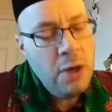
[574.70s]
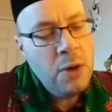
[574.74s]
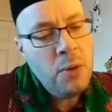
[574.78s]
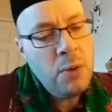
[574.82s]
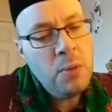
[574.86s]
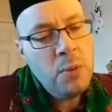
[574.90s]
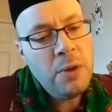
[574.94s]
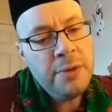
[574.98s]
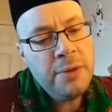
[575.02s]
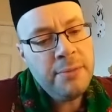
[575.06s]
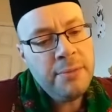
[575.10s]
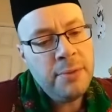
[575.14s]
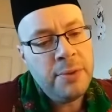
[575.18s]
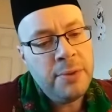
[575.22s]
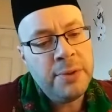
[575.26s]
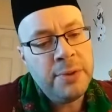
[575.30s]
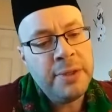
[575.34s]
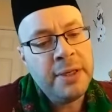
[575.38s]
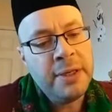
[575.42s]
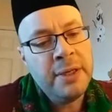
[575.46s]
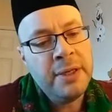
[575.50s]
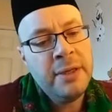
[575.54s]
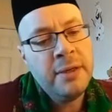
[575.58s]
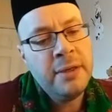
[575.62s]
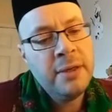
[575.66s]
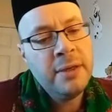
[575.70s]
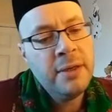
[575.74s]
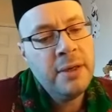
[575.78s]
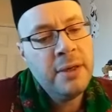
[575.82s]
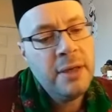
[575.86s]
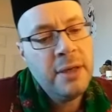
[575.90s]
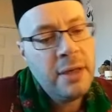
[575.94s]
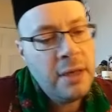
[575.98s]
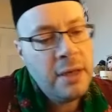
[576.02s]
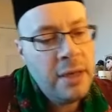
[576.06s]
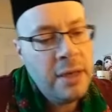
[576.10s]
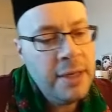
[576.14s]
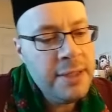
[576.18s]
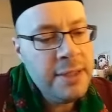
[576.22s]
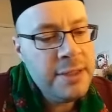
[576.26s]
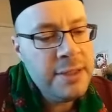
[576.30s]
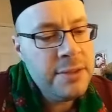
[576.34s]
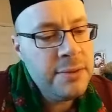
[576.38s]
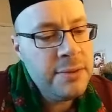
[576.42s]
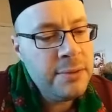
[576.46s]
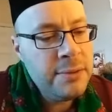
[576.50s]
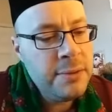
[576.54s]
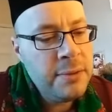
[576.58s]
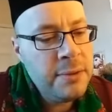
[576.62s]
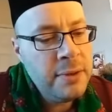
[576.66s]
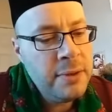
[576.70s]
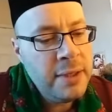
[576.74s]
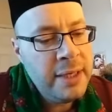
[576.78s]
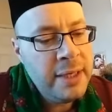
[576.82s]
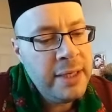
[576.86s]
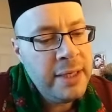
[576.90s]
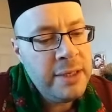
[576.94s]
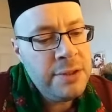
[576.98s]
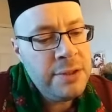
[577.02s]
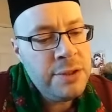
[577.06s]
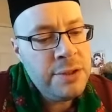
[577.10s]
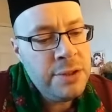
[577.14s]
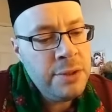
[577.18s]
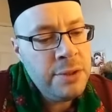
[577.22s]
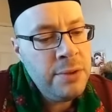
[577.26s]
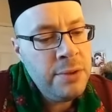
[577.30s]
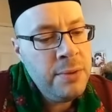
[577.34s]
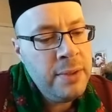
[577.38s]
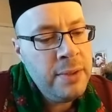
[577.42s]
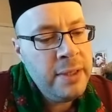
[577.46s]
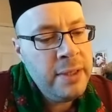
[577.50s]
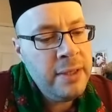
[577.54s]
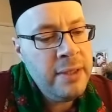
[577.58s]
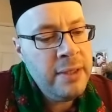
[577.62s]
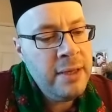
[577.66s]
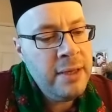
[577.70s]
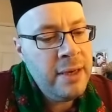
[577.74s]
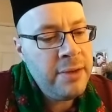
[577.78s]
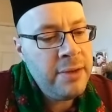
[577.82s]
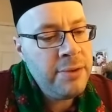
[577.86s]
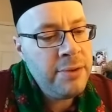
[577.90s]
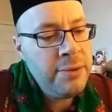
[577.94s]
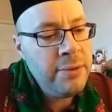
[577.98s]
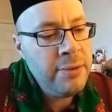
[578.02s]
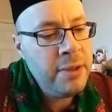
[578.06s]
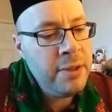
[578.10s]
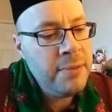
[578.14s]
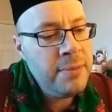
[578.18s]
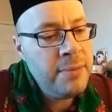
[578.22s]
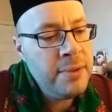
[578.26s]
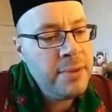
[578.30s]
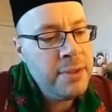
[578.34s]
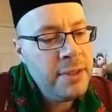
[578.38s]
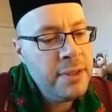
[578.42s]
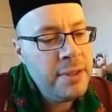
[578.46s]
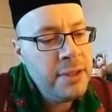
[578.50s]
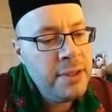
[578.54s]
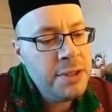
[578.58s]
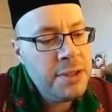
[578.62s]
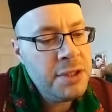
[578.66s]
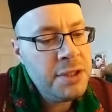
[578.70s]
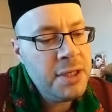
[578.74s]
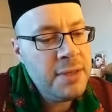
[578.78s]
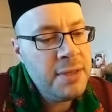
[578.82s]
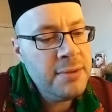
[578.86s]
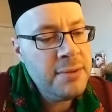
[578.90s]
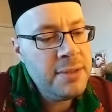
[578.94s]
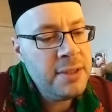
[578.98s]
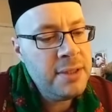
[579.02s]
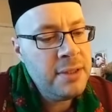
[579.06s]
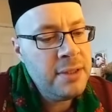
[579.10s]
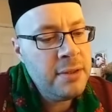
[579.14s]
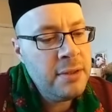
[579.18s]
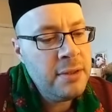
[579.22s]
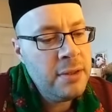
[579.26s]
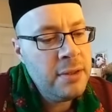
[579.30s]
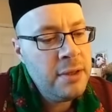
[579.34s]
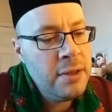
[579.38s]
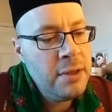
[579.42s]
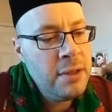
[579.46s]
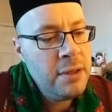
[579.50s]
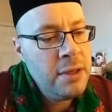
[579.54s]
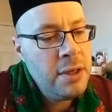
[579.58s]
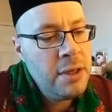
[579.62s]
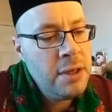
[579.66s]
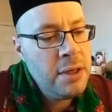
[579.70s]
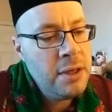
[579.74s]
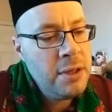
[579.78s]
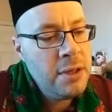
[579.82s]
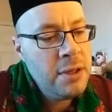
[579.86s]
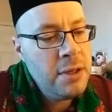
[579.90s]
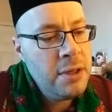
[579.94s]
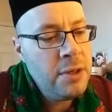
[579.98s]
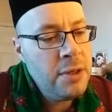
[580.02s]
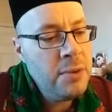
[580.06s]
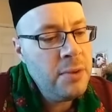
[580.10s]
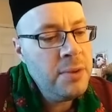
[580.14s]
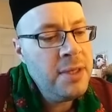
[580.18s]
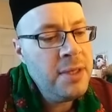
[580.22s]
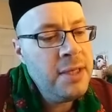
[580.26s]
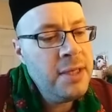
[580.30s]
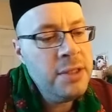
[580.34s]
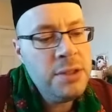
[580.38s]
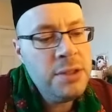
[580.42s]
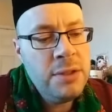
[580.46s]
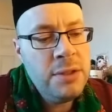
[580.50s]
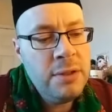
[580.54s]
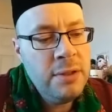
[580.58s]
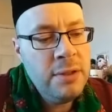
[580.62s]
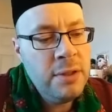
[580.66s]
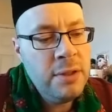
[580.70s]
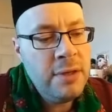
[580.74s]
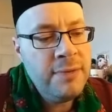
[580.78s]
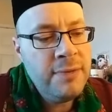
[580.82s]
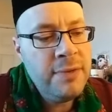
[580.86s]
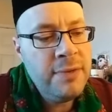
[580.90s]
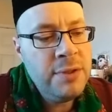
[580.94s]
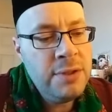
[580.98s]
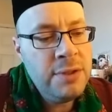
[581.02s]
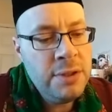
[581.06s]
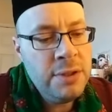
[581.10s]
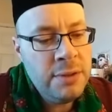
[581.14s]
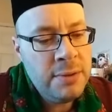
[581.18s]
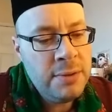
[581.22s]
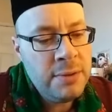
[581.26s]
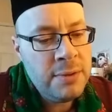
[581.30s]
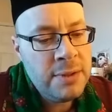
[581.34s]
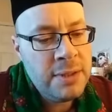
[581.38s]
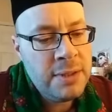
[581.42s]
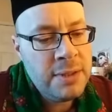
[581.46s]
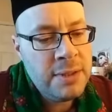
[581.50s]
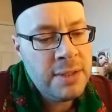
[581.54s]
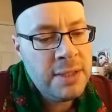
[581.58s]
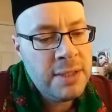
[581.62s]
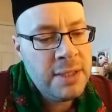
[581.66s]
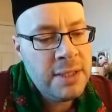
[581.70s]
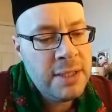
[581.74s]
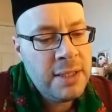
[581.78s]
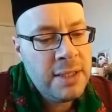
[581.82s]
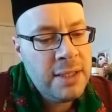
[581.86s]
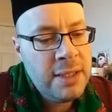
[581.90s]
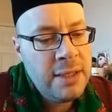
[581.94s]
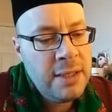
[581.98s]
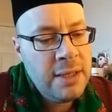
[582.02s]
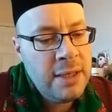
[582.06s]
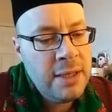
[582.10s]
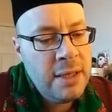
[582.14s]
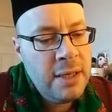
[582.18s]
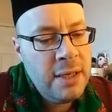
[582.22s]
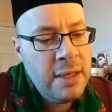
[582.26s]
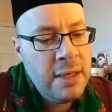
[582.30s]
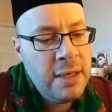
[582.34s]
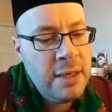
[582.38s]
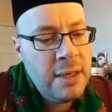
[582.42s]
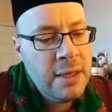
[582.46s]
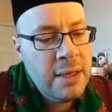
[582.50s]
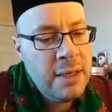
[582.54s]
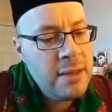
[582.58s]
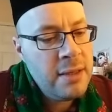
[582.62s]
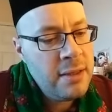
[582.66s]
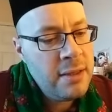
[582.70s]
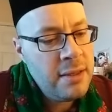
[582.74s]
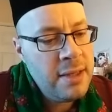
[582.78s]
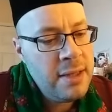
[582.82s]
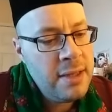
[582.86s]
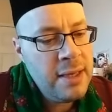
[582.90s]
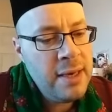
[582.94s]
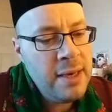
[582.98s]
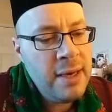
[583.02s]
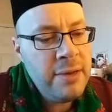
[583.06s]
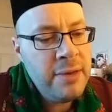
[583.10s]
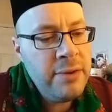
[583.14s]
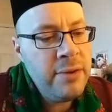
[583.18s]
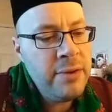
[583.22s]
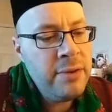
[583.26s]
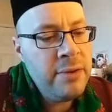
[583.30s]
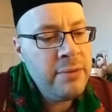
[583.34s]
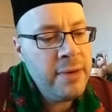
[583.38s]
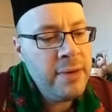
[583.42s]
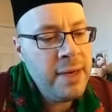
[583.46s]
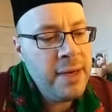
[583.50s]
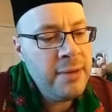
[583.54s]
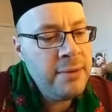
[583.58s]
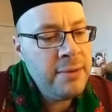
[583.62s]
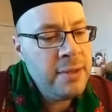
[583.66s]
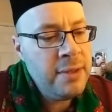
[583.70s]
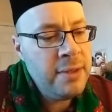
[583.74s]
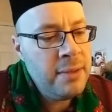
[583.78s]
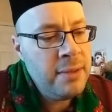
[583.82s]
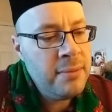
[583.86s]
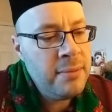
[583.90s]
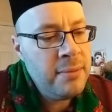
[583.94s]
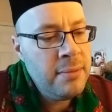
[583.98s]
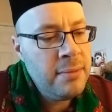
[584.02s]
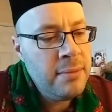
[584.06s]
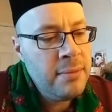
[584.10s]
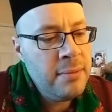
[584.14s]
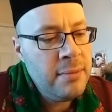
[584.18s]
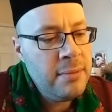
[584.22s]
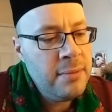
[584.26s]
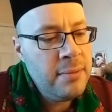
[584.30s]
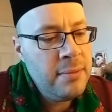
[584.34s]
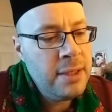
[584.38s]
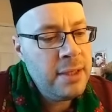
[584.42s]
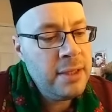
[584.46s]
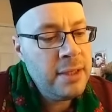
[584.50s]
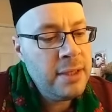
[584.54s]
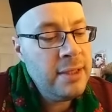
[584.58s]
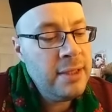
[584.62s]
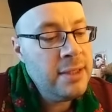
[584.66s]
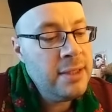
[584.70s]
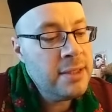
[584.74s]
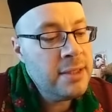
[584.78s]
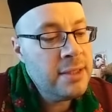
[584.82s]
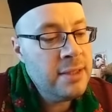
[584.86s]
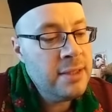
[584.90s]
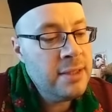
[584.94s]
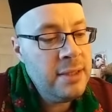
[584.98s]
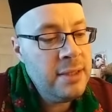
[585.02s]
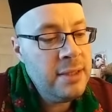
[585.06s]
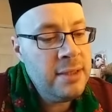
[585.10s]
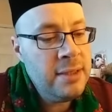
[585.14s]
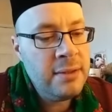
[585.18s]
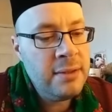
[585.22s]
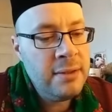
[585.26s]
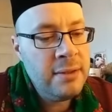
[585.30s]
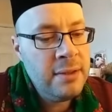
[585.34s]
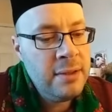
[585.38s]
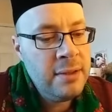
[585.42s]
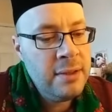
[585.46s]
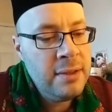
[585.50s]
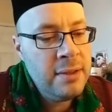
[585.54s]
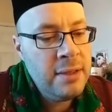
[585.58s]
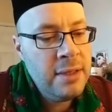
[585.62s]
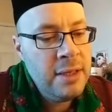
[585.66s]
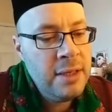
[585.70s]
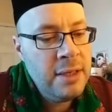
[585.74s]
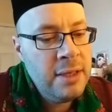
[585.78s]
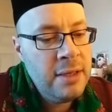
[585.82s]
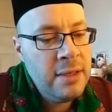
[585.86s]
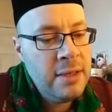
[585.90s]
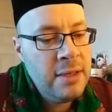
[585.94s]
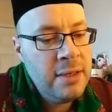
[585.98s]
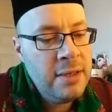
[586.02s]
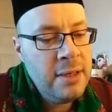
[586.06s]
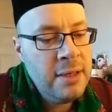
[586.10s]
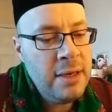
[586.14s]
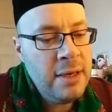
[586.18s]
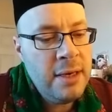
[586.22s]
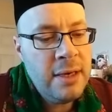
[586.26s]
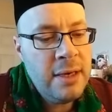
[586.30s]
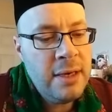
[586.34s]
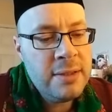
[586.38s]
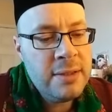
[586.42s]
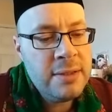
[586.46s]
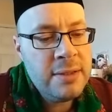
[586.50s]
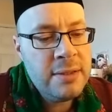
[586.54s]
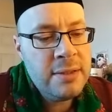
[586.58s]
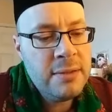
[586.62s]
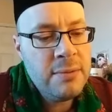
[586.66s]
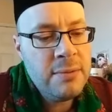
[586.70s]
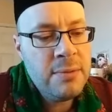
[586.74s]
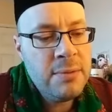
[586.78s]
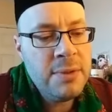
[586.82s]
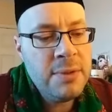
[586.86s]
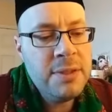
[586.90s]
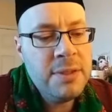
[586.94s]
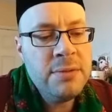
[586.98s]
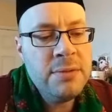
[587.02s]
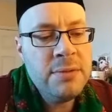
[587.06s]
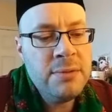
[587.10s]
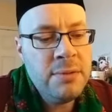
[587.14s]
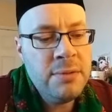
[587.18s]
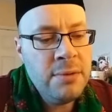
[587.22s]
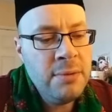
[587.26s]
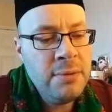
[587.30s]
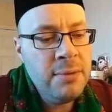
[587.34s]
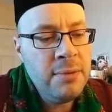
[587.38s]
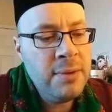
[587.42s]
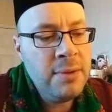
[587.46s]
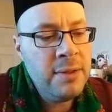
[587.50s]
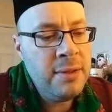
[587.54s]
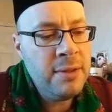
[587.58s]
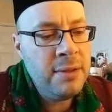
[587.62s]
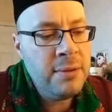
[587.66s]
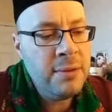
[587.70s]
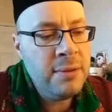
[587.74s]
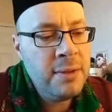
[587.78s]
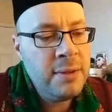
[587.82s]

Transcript: One morning I saw a Jew in Yathrib shouting, 'O nation of the Jews!' They gathered around him and I listened in. They asked, 'What is wrong with you?'